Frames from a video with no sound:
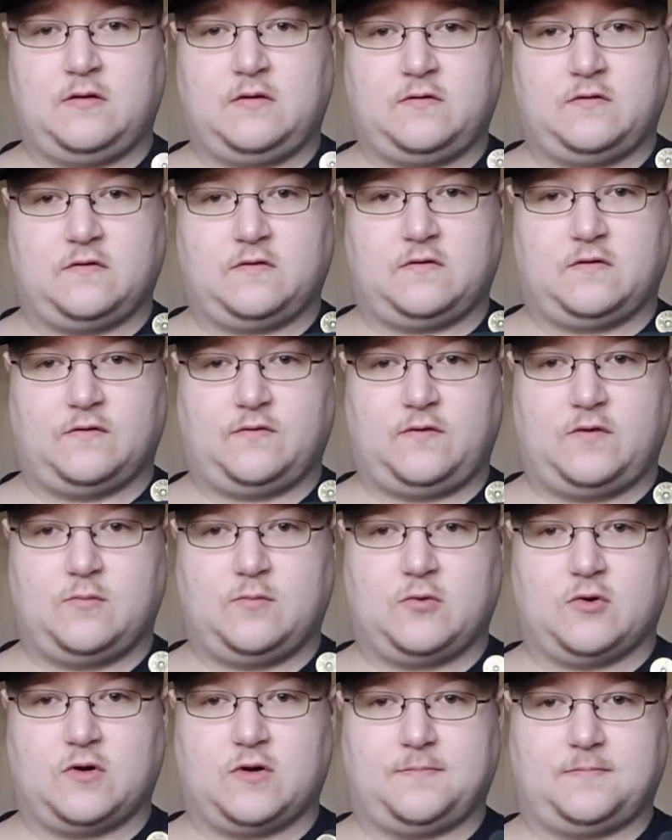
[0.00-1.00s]
just a few
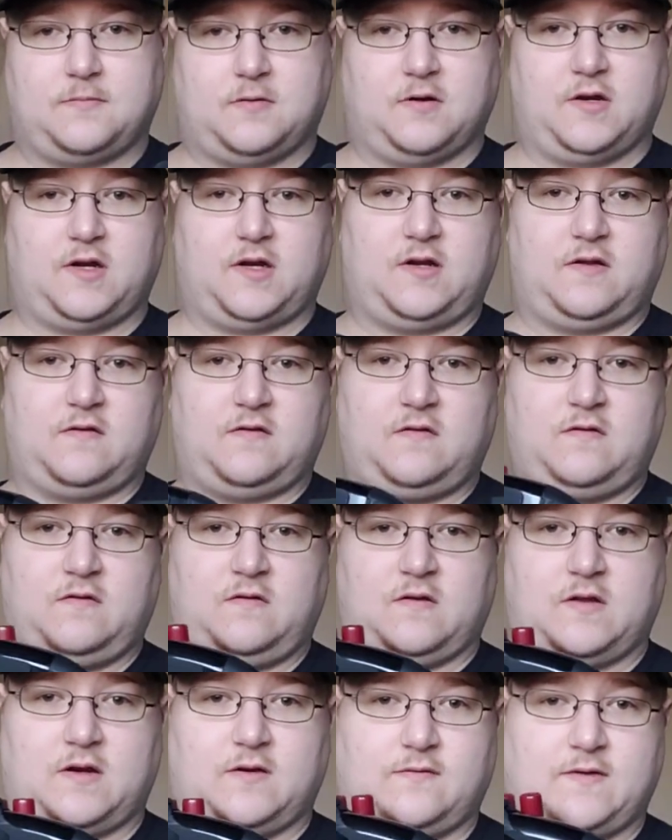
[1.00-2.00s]
more upgrades
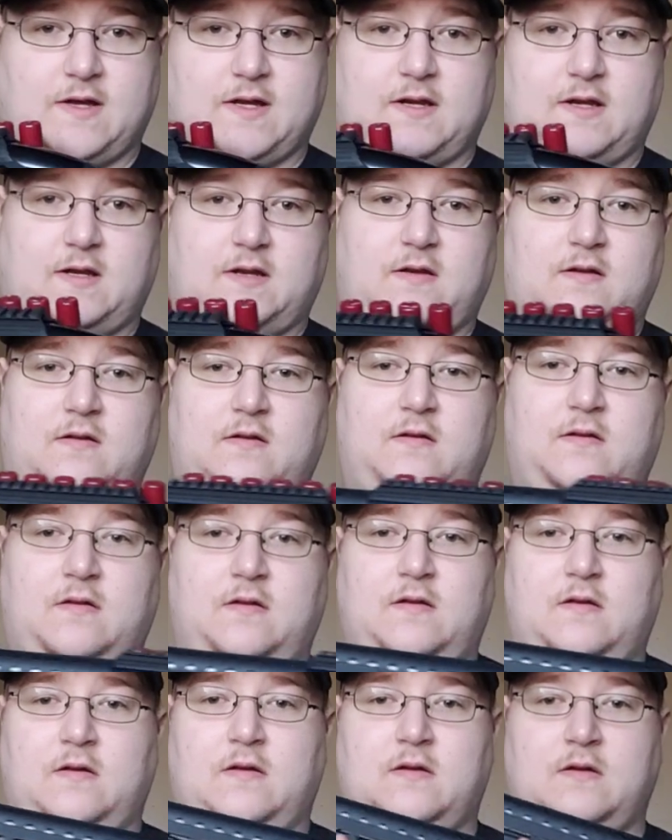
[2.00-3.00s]
that I've added
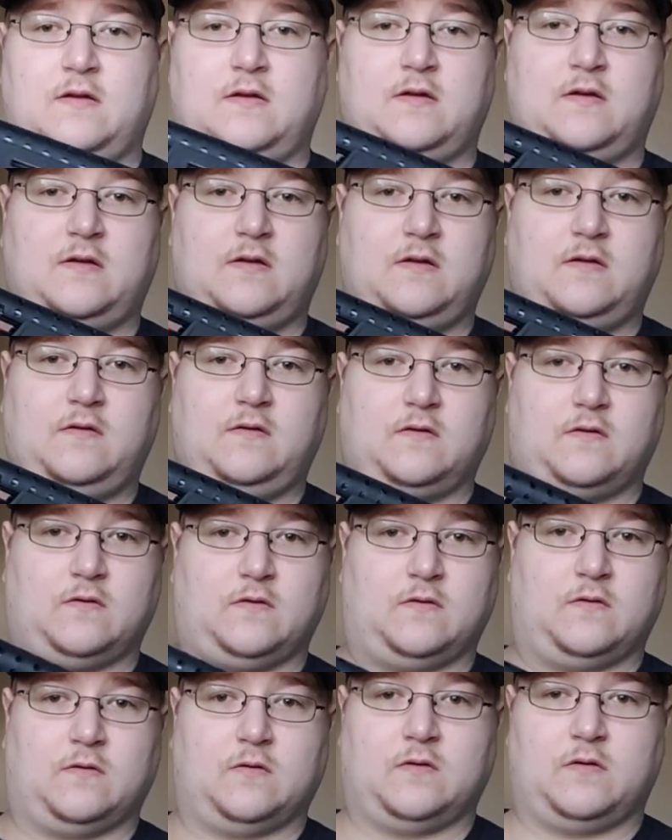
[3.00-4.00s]

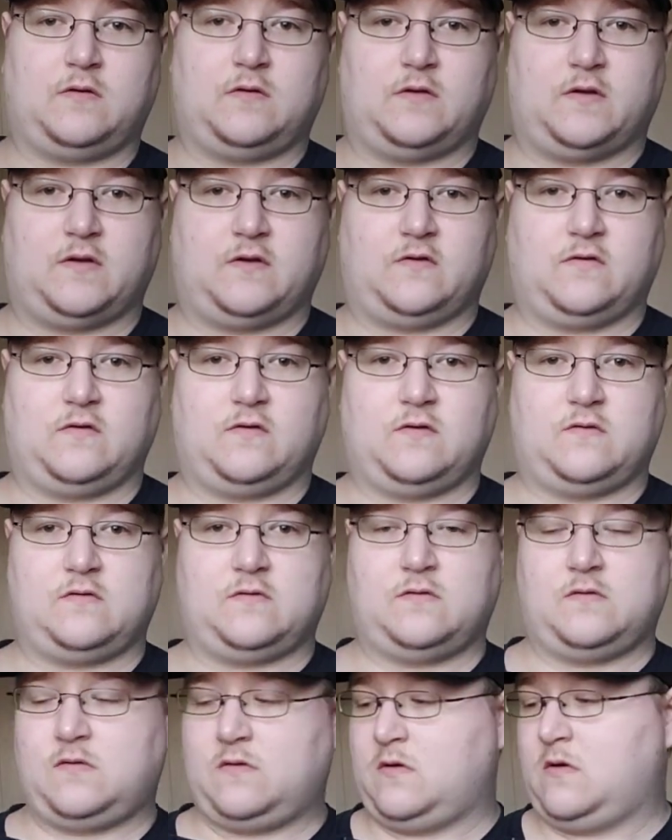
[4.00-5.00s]
to this
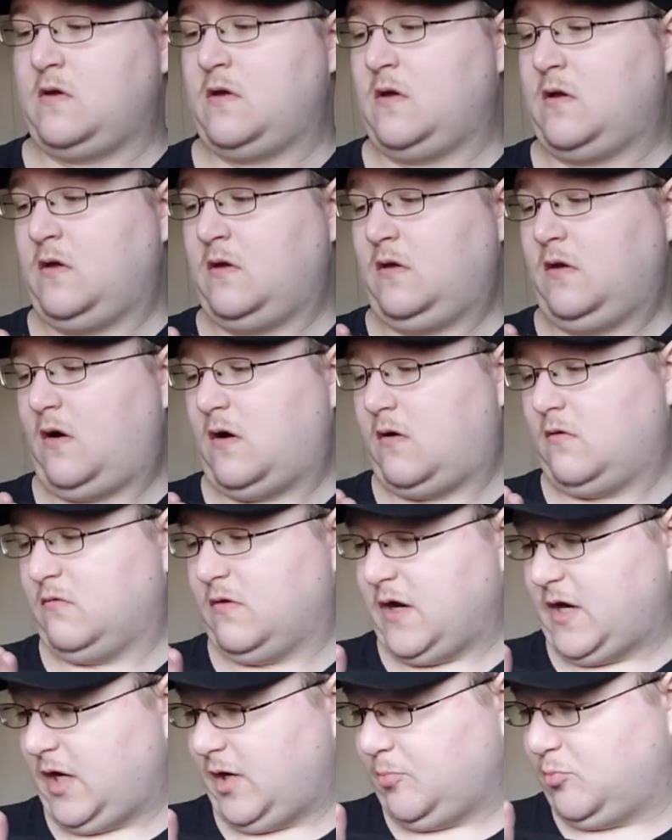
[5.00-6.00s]

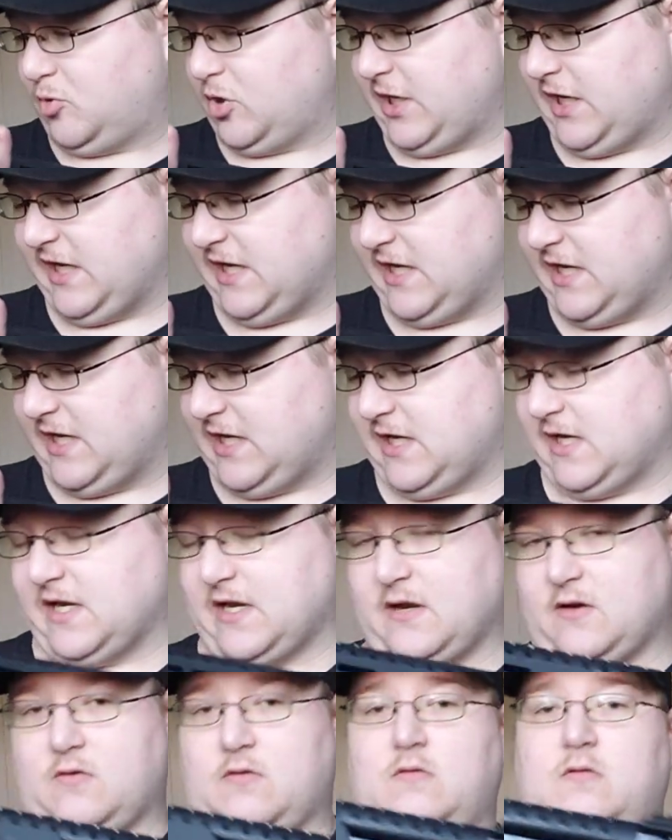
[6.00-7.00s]
already pretty kitted
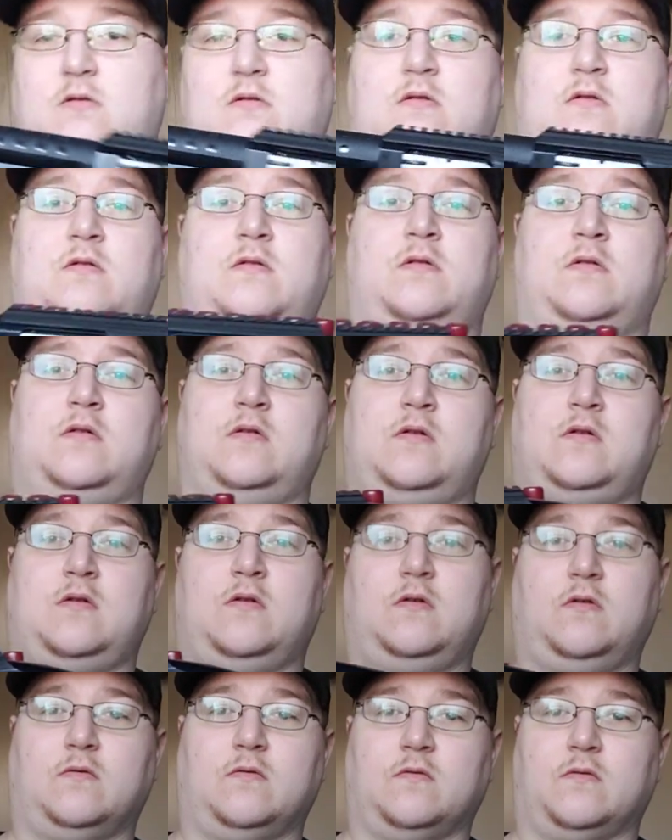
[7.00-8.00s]
out
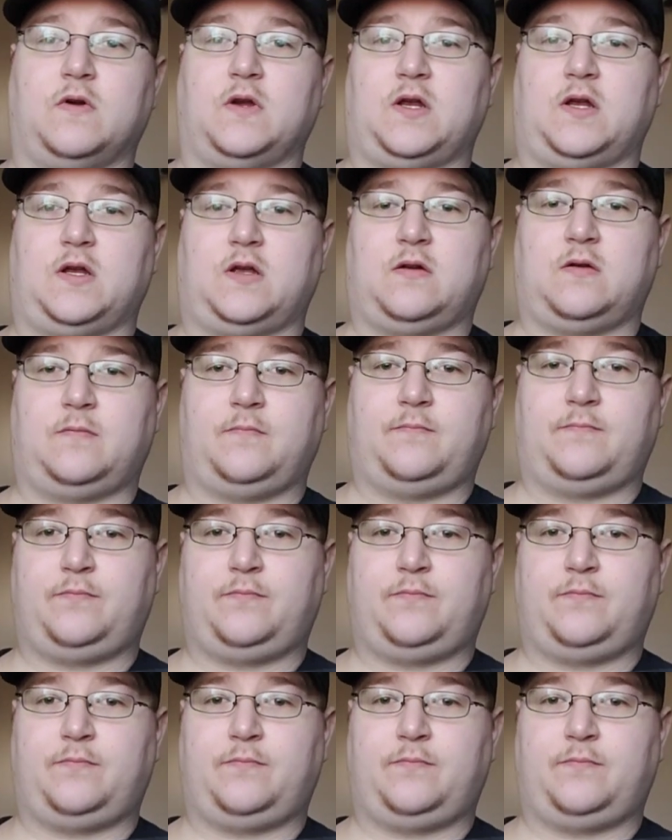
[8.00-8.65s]
rig.